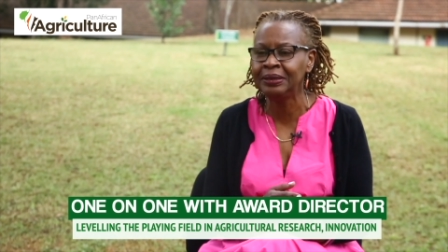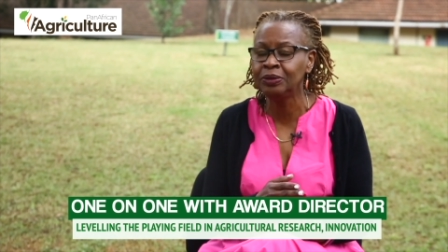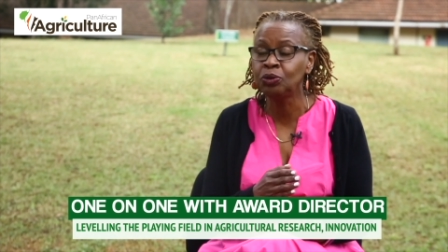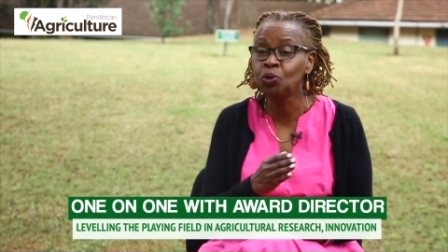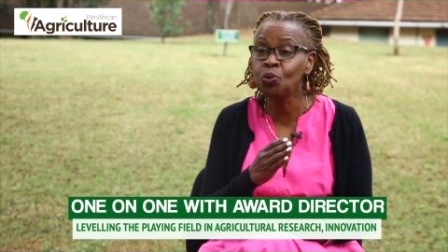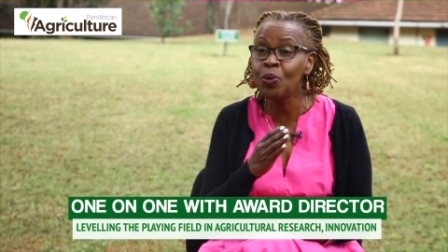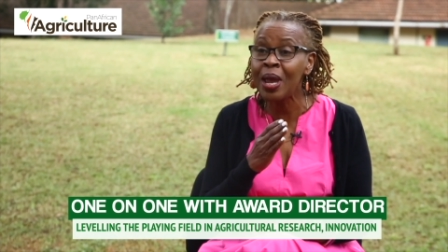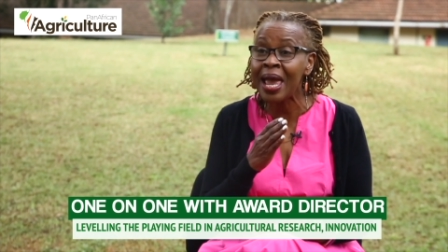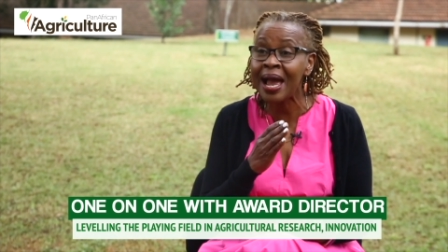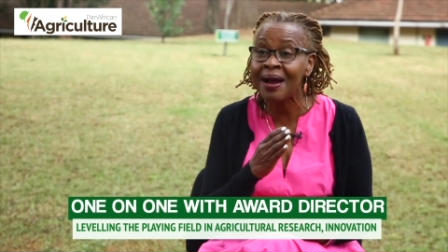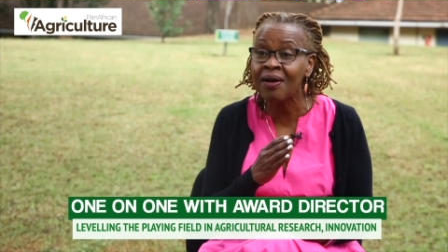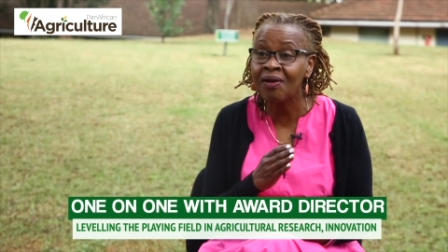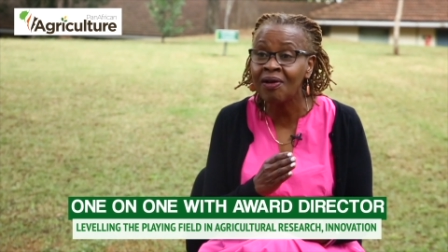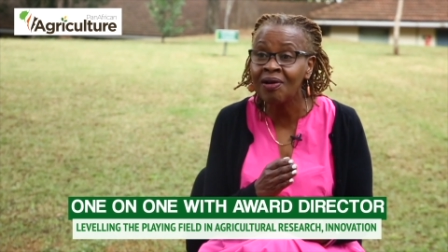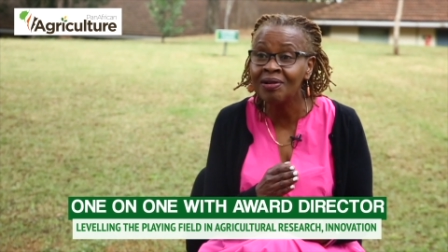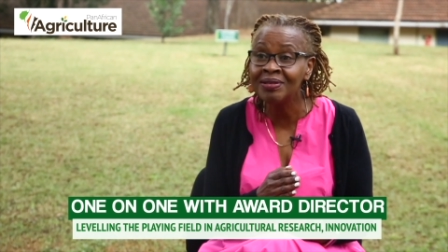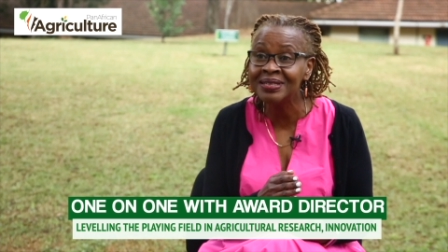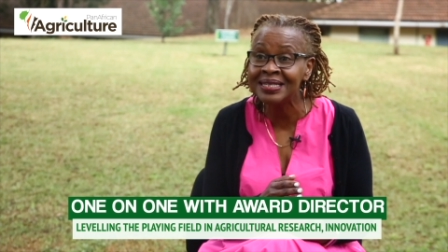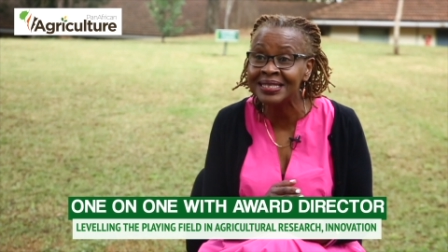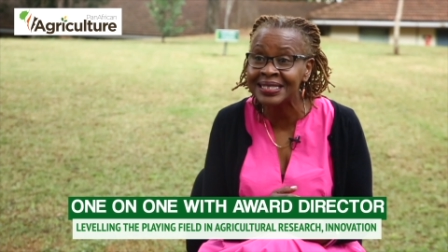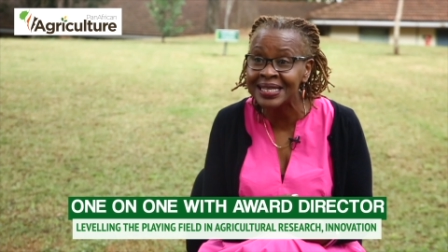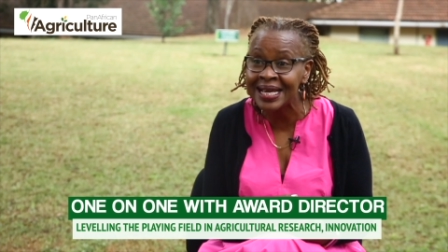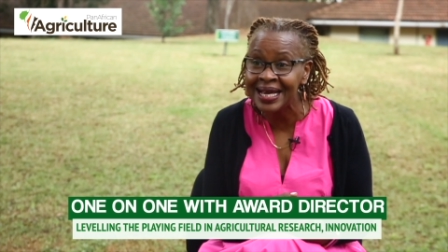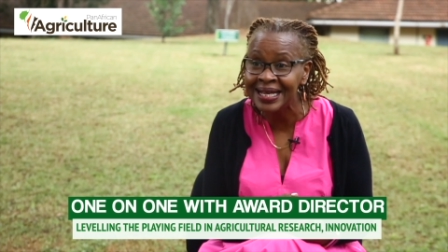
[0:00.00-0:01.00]
we are
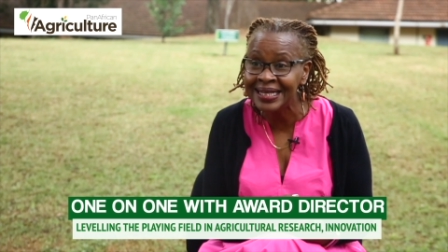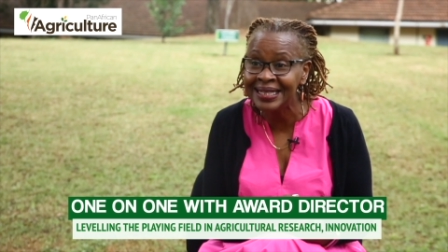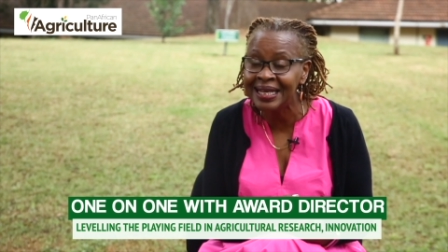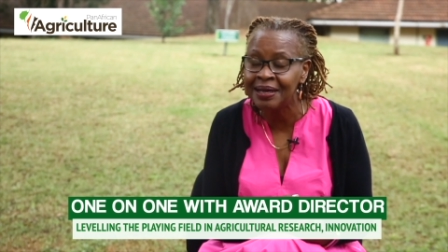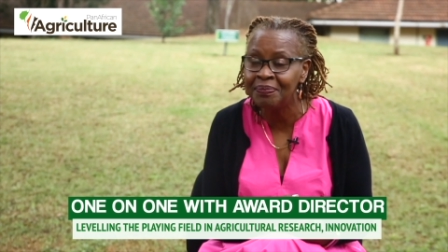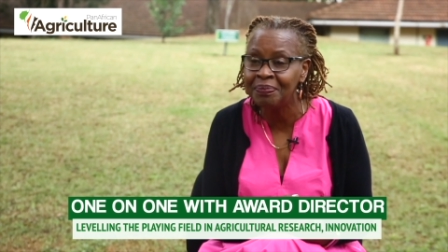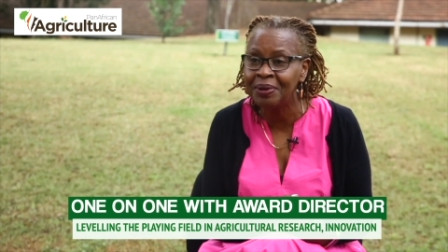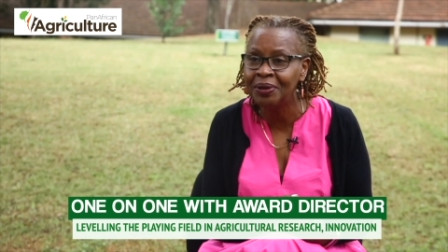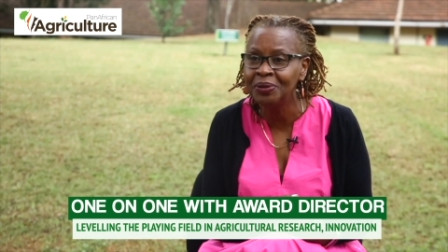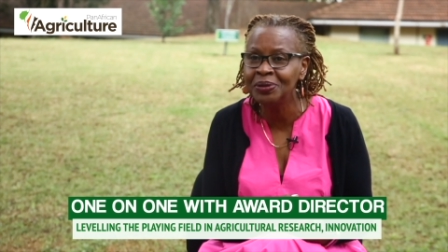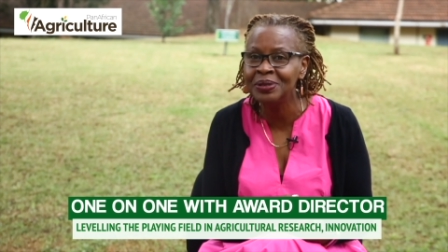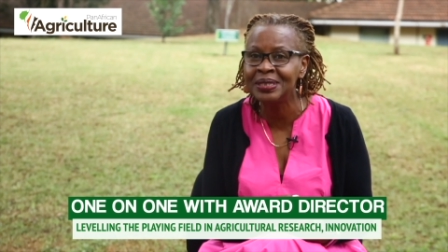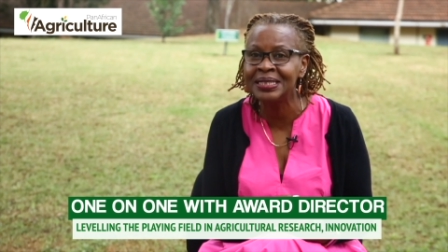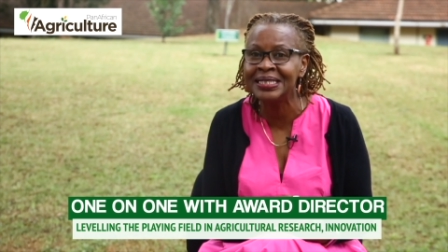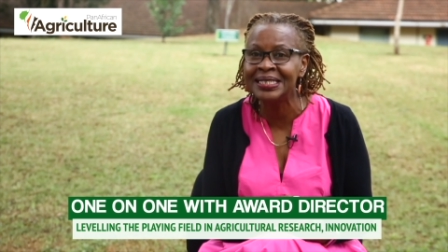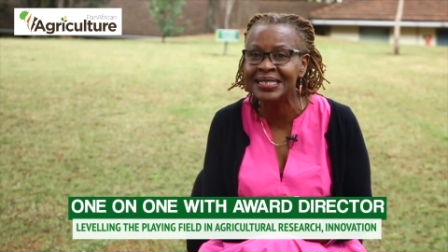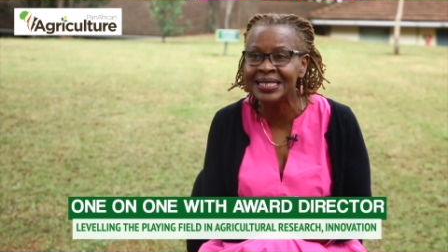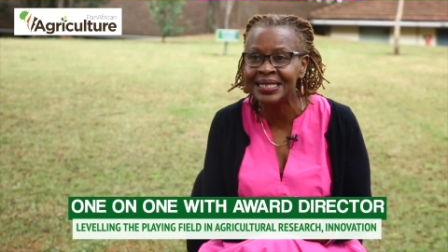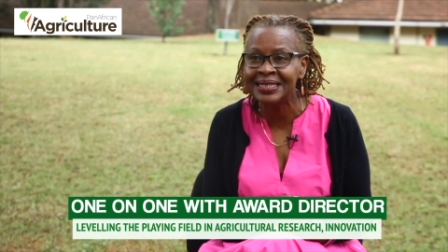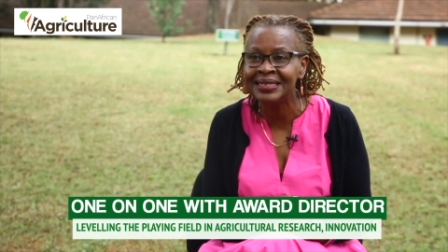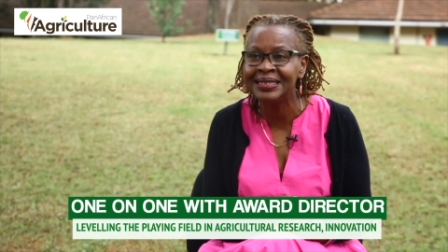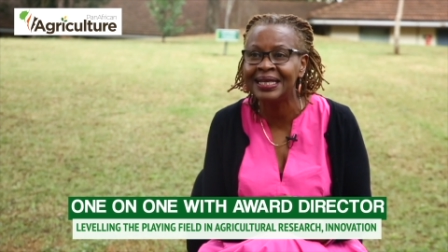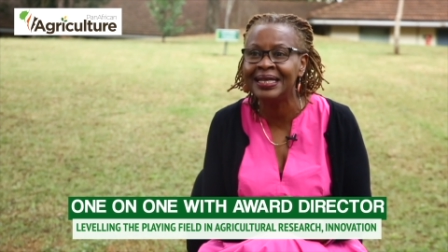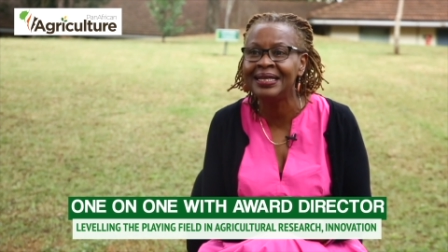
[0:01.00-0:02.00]
concerned about
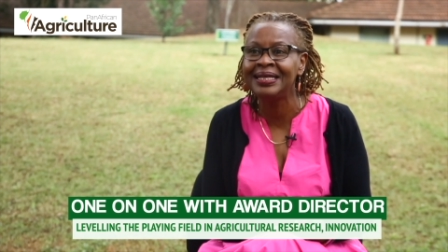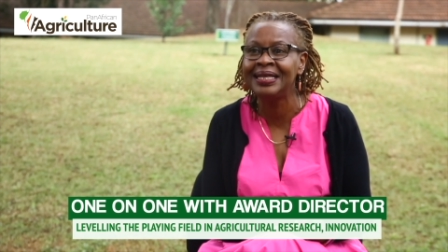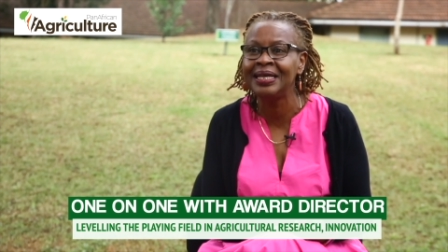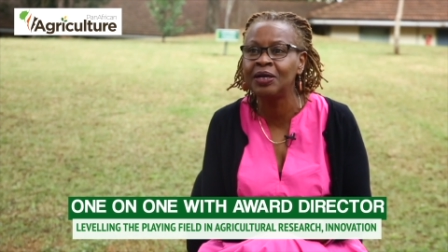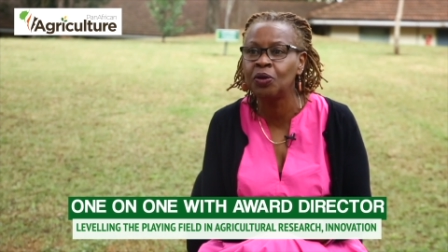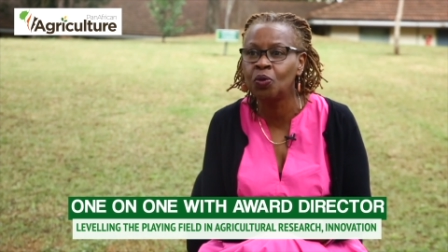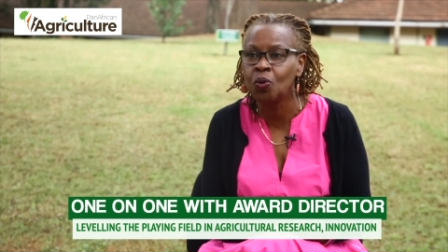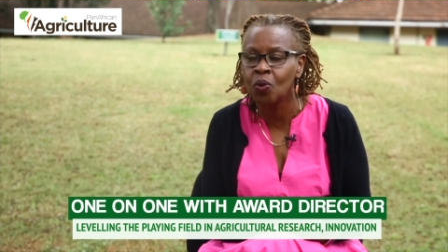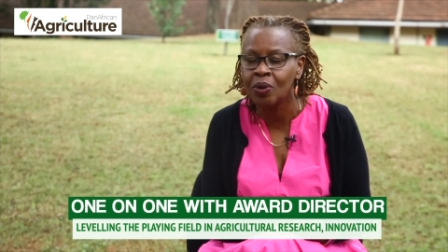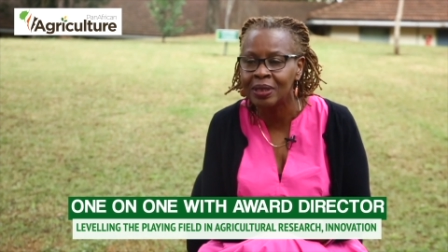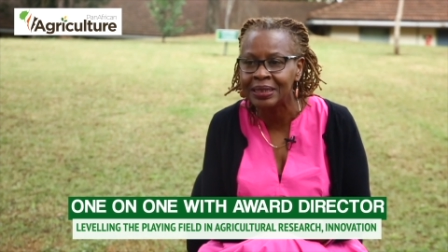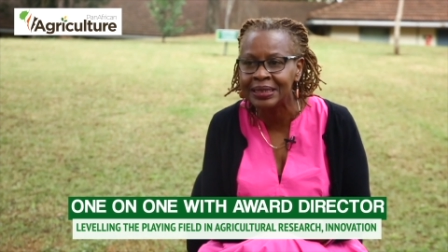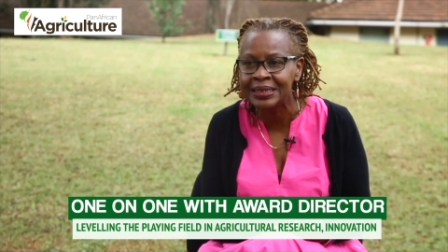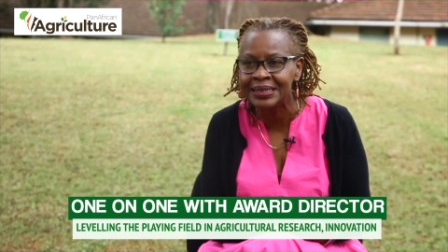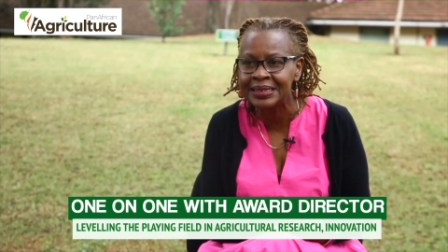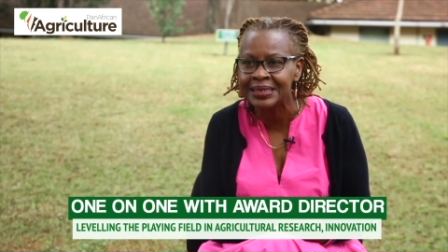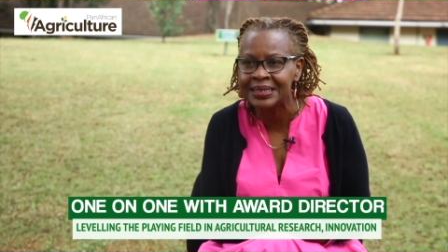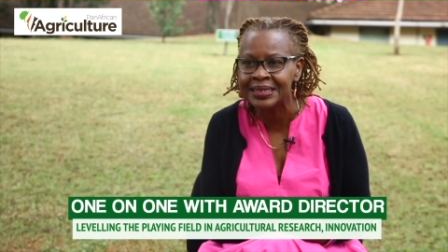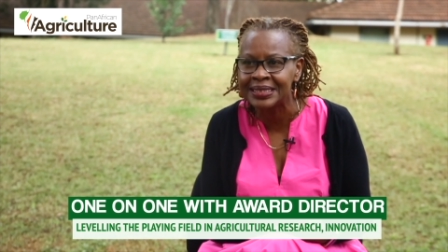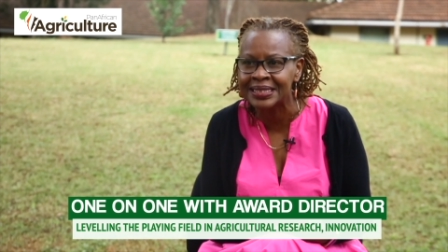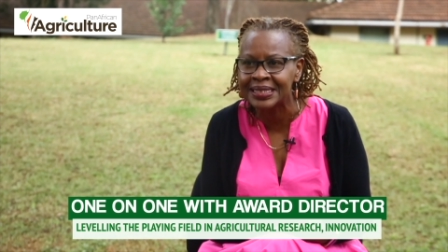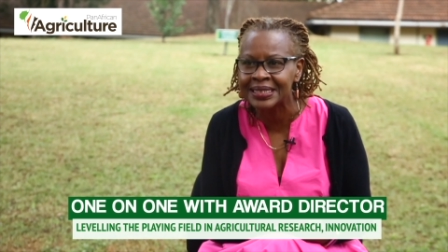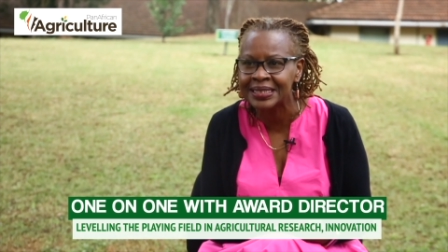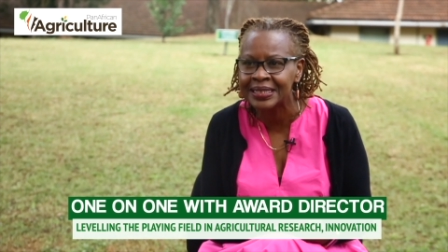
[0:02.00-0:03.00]
gender
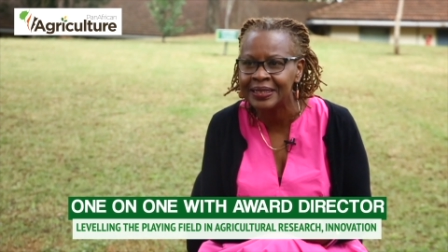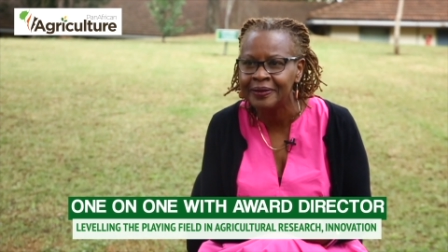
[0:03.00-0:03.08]
inequalities.